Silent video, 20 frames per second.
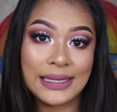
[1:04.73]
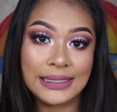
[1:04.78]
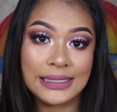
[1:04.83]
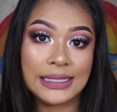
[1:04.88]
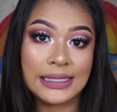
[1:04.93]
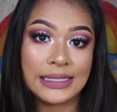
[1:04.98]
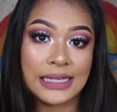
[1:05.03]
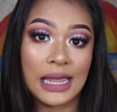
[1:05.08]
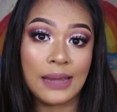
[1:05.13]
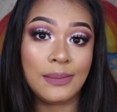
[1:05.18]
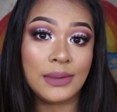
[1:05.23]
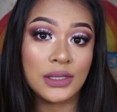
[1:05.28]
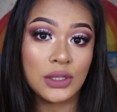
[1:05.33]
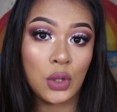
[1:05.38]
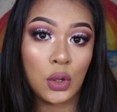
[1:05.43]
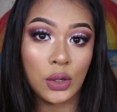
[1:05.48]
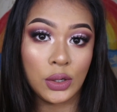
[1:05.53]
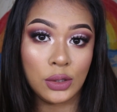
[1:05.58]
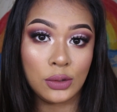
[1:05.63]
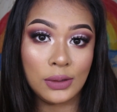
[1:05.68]
skin type is
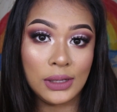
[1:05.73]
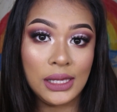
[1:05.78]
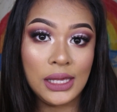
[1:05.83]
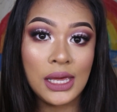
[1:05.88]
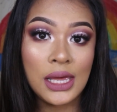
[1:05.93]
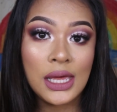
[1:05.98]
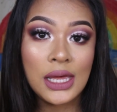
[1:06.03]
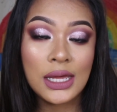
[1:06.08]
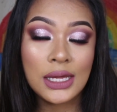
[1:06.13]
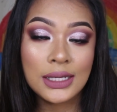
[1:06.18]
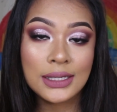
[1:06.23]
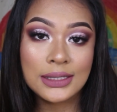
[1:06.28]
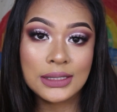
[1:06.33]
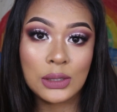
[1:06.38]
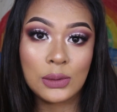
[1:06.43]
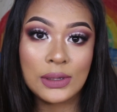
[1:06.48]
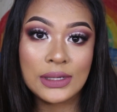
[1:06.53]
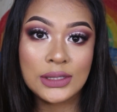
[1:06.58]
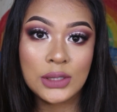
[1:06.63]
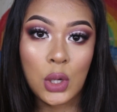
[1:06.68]
oily,
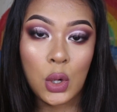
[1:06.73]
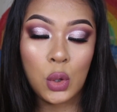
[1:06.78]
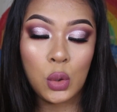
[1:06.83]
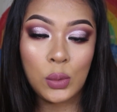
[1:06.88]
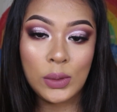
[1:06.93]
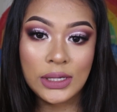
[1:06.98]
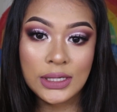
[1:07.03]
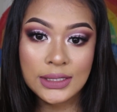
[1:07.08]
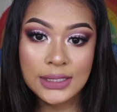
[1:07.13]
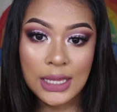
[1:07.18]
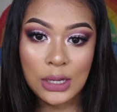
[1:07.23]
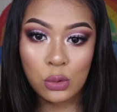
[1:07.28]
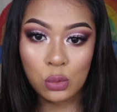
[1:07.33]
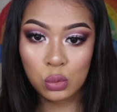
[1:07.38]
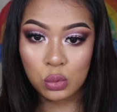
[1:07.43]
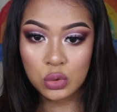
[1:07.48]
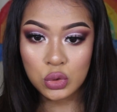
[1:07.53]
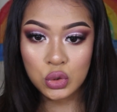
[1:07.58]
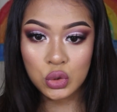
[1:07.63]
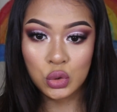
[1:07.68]
so it's always like
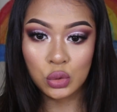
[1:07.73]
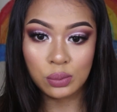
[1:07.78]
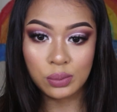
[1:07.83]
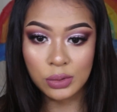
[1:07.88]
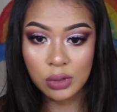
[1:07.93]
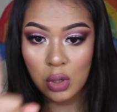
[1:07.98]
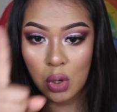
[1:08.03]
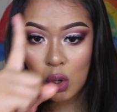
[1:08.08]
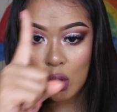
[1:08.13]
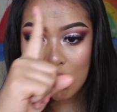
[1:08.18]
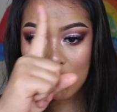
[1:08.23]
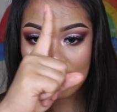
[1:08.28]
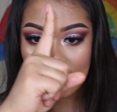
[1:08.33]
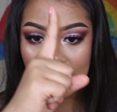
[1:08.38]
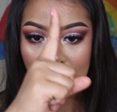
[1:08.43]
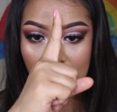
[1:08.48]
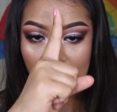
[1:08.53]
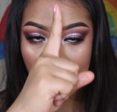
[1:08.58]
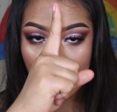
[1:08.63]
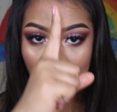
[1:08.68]
super
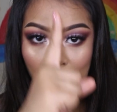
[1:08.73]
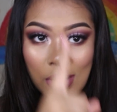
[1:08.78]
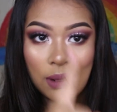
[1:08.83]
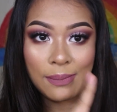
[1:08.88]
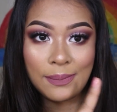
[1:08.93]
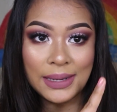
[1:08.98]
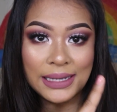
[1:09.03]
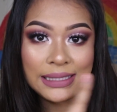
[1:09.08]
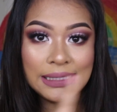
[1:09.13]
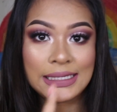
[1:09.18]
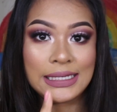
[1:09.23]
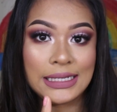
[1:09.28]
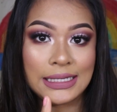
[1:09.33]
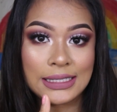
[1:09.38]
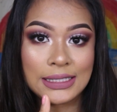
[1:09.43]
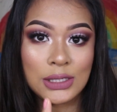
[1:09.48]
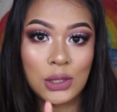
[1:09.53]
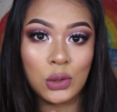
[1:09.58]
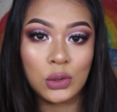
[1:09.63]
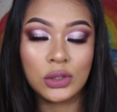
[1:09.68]
oily like around my
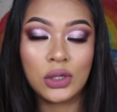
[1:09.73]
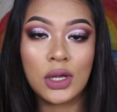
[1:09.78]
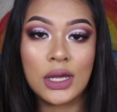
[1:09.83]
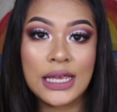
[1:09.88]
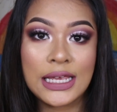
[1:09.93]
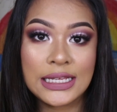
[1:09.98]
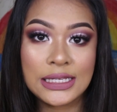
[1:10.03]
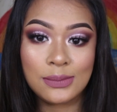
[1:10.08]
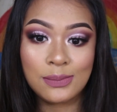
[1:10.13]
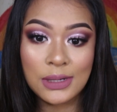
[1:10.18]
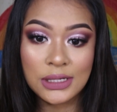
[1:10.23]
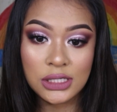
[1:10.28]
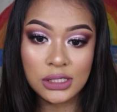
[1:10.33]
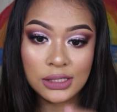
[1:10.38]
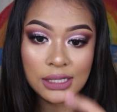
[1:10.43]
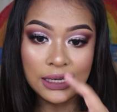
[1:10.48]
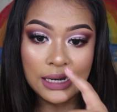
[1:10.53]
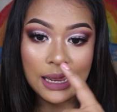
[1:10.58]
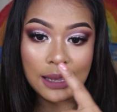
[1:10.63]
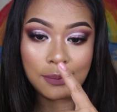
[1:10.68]
T-zone,
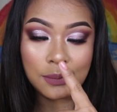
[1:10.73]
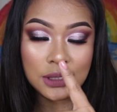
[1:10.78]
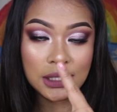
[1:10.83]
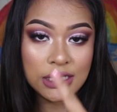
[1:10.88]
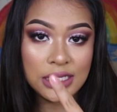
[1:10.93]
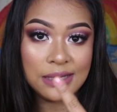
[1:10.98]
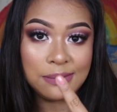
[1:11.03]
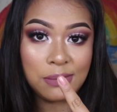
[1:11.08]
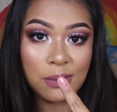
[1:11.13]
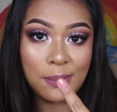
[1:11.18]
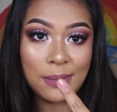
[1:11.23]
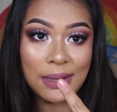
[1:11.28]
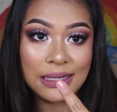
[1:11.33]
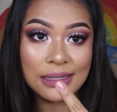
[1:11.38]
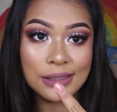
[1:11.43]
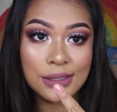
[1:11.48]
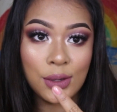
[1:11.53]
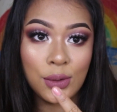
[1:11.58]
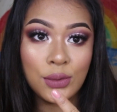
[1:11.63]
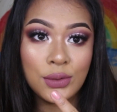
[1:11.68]
especially like the tip of my
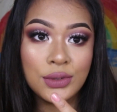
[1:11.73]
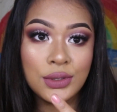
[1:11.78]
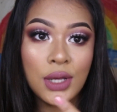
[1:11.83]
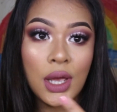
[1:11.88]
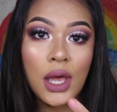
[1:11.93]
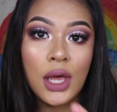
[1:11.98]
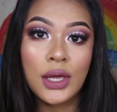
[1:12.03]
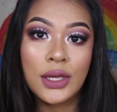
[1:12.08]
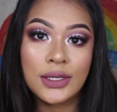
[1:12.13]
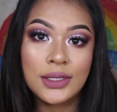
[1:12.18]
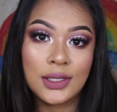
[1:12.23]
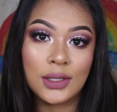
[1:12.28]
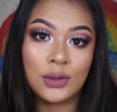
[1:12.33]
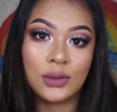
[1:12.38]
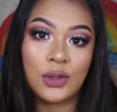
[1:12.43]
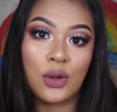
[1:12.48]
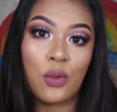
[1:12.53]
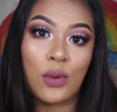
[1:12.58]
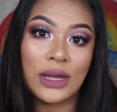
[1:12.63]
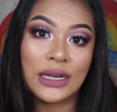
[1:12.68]
nose. So
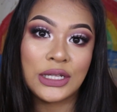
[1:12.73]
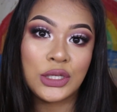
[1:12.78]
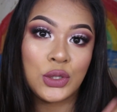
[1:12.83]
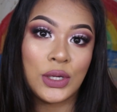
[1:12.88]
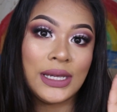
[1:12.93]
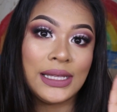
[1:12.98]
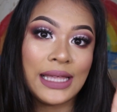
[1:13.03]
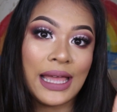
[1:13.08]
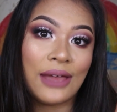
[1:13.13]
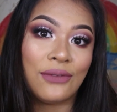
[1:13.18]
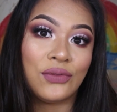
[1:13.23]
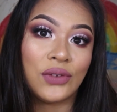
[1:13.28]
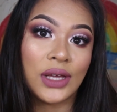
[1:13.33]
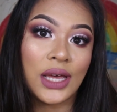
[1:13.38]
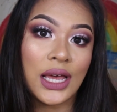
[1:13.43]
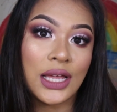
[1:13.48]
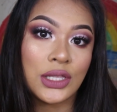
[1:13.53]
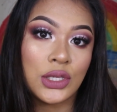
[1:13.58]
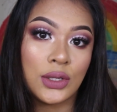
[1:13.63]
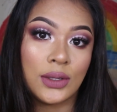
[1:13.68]
the one trick that I
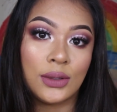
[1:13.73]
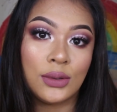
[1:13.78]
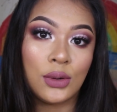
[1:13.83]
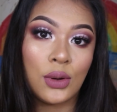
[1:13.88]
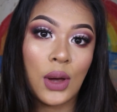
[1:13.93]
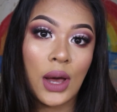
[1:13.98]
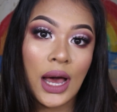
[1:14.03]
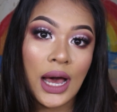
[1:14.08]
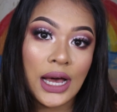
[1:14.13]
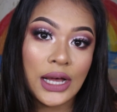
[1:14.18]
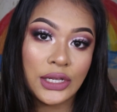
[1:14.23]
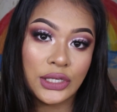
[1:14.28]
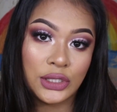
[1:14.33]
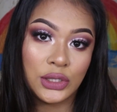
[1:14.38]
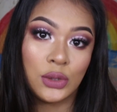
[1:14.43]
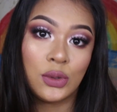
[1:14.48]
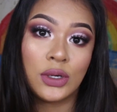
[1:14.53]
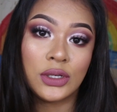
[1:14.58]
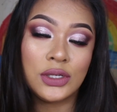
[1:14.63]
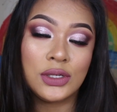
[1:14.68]
forgot to
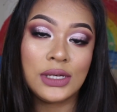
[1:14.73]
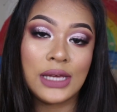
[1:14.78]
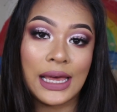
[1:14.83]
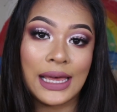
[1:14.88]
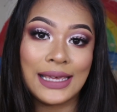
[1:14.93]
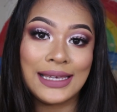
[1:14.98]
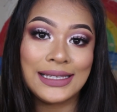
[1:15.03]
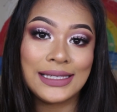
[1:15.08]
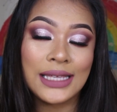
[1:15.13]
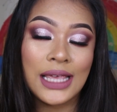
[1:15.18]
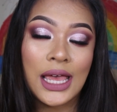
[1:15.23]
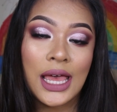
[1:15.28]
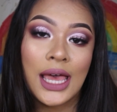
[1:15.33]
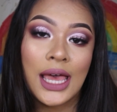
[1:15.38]
show on you guys